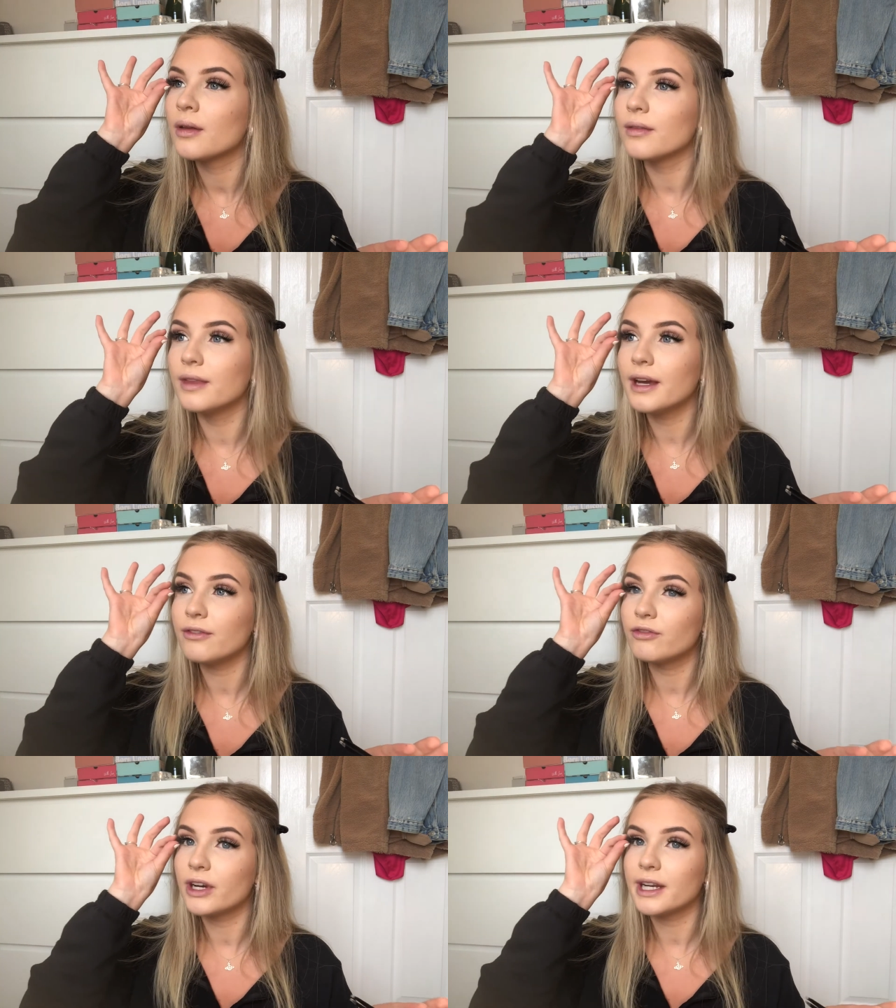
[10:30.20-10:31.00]
They're
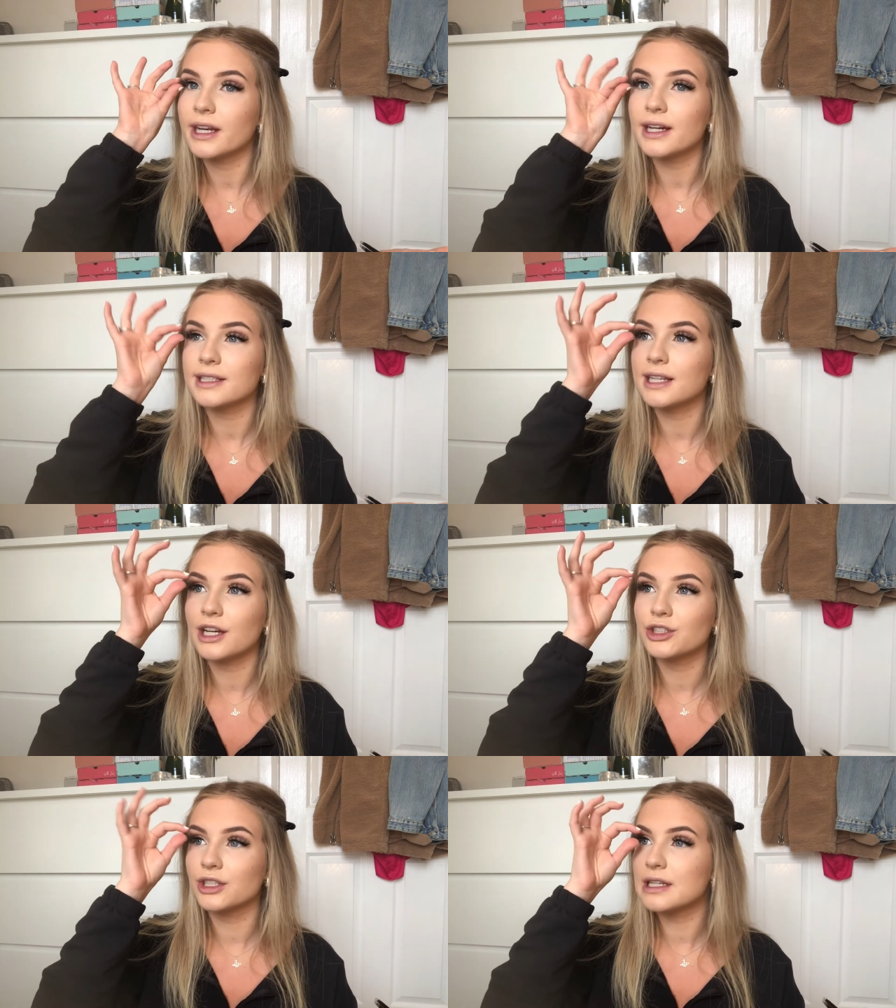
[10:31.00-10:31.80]
really nice
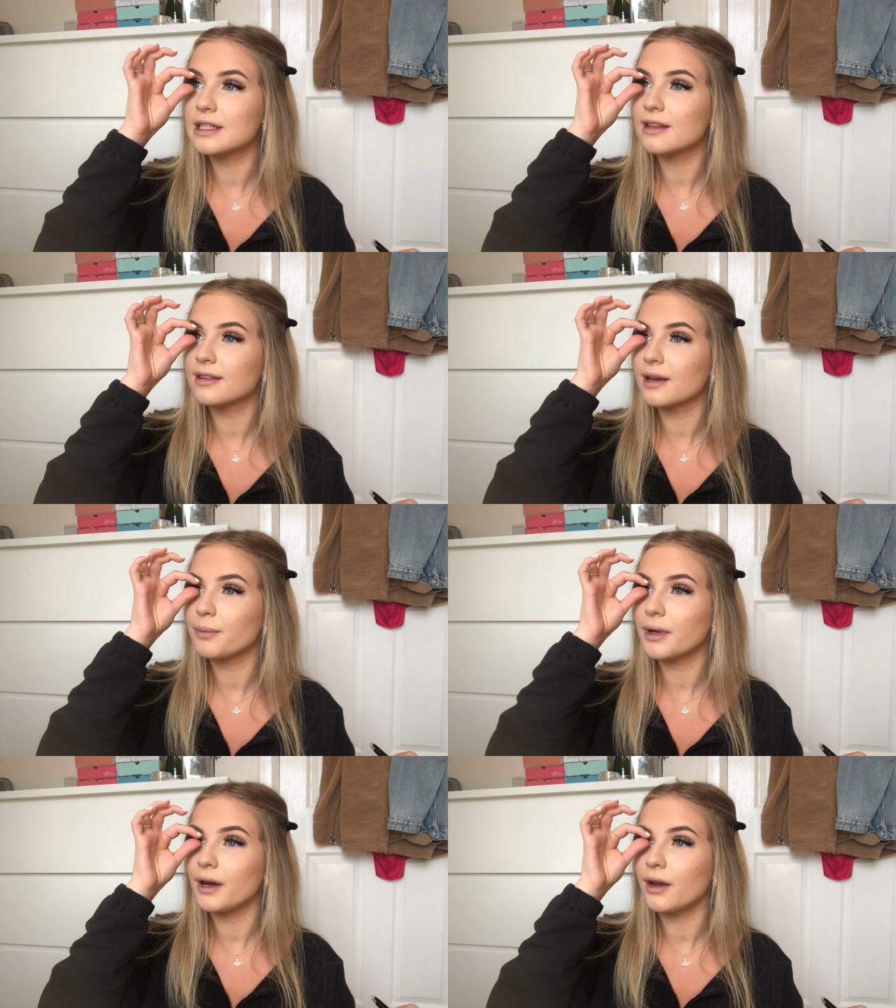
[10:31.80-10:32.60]
lashes. They're
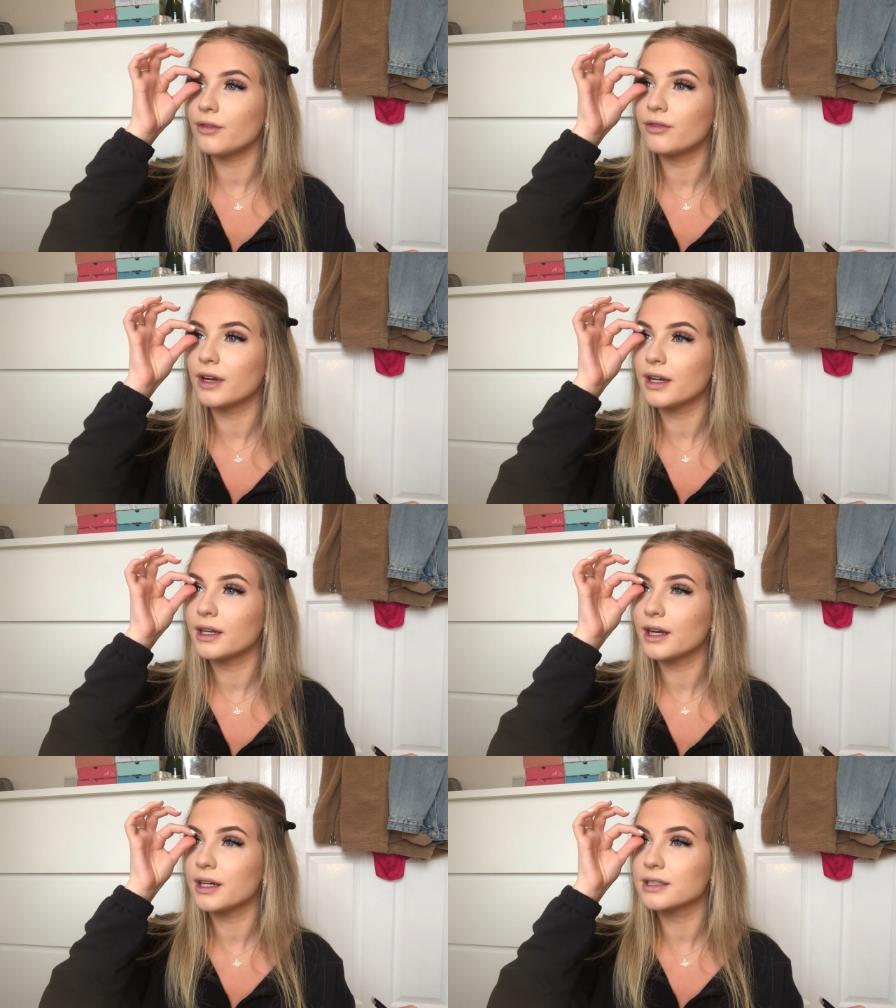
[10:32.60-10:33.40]
applied really
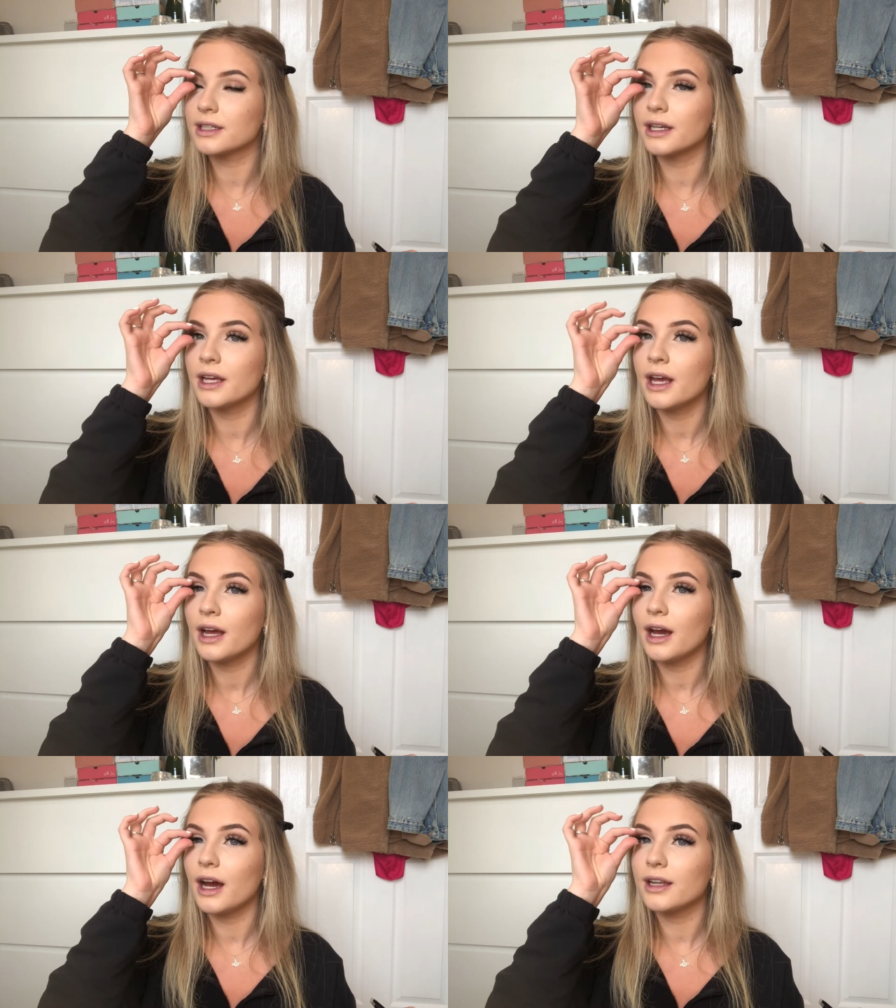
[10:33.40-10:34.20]
nicely,
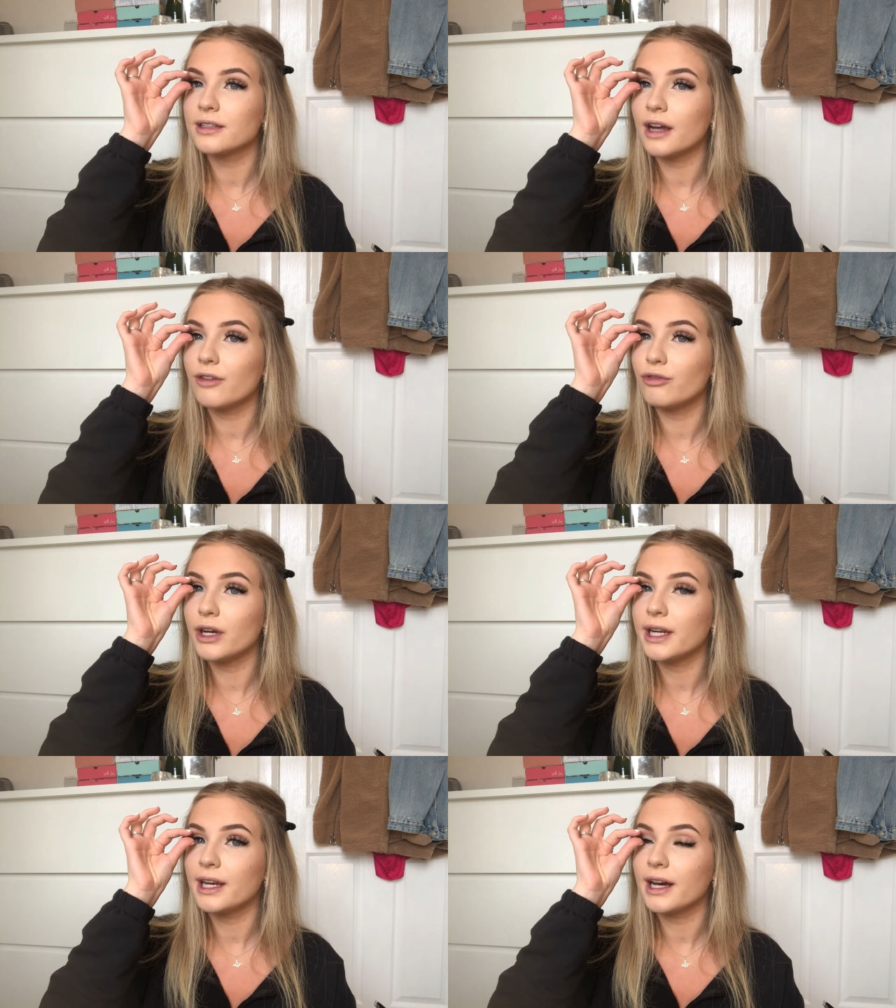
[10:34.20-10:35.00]
and I
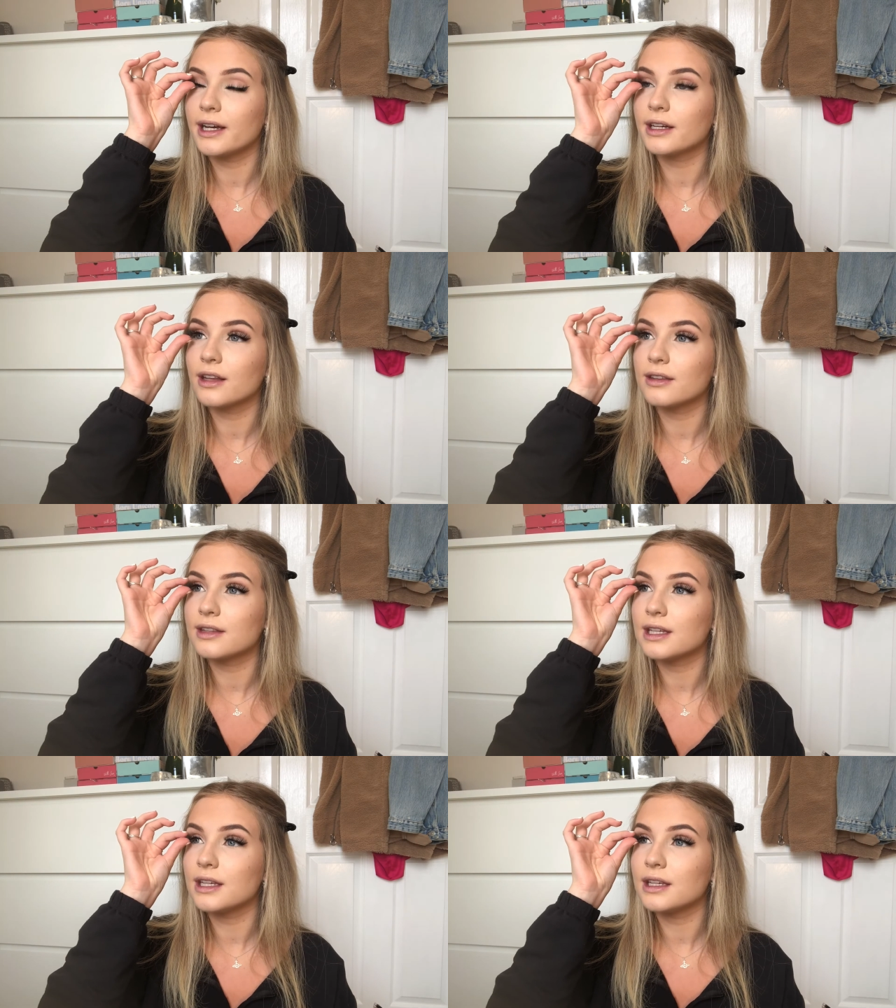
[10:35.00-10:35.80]
really like
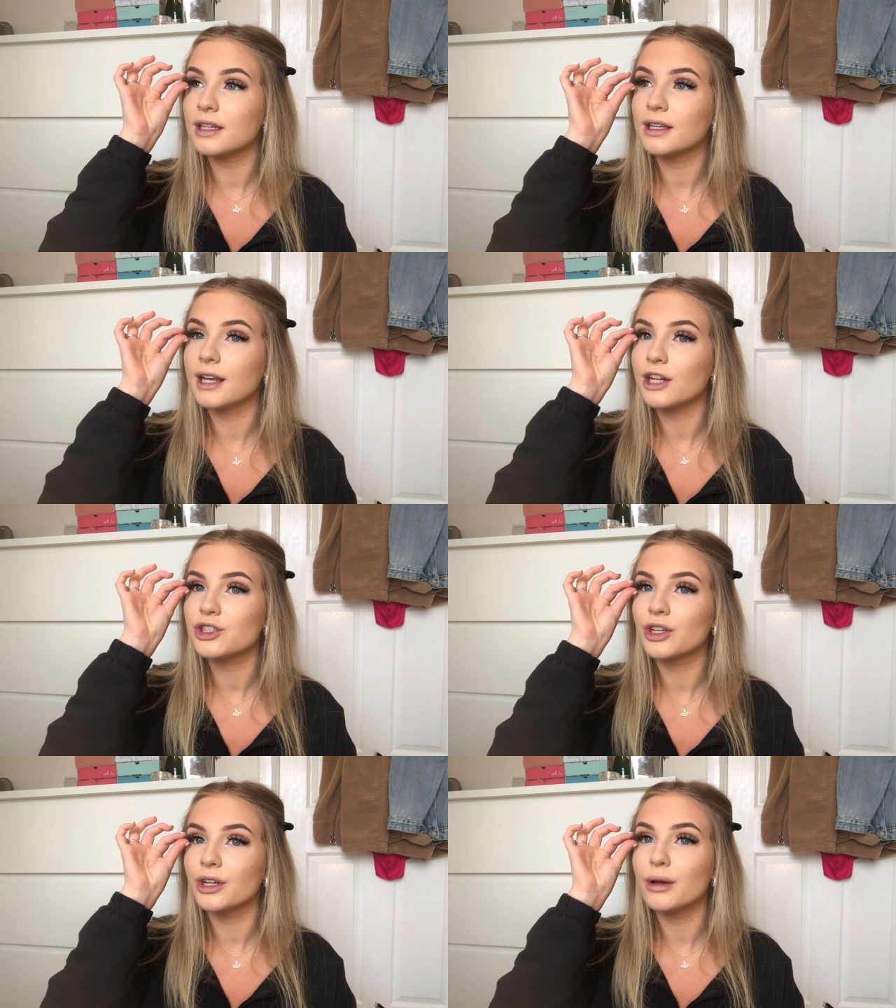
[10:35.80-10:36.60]
the lash
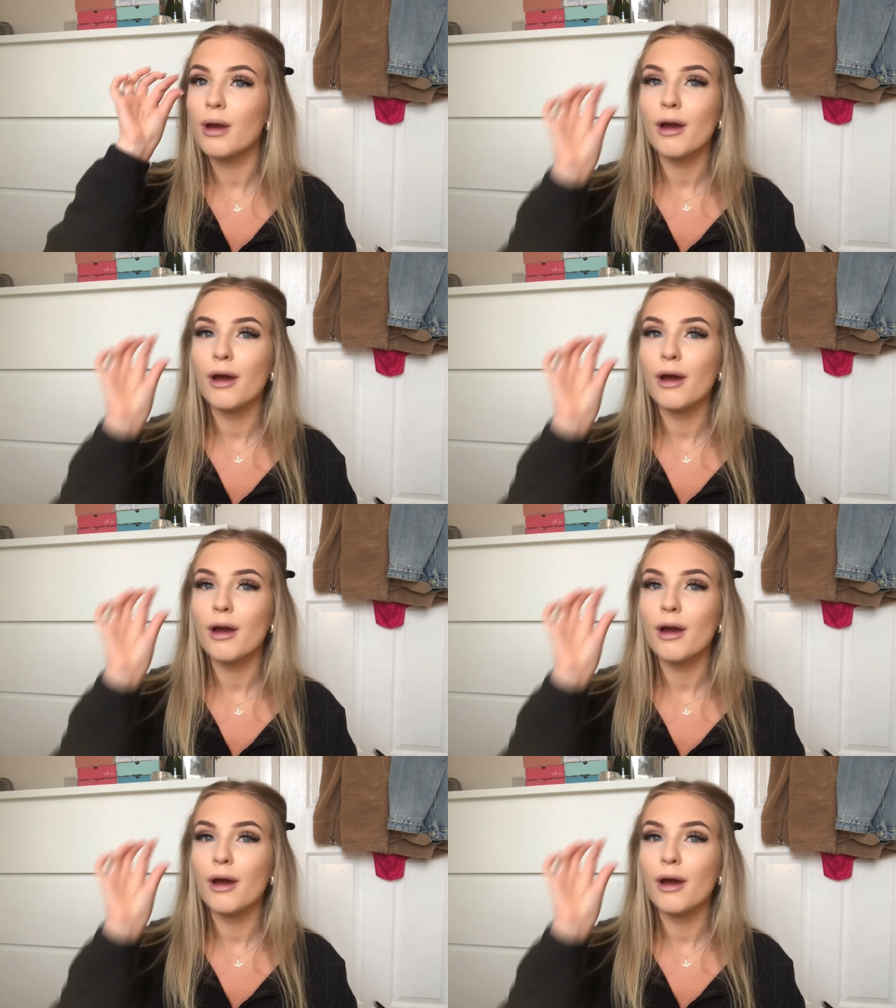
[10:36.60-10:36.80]
glue.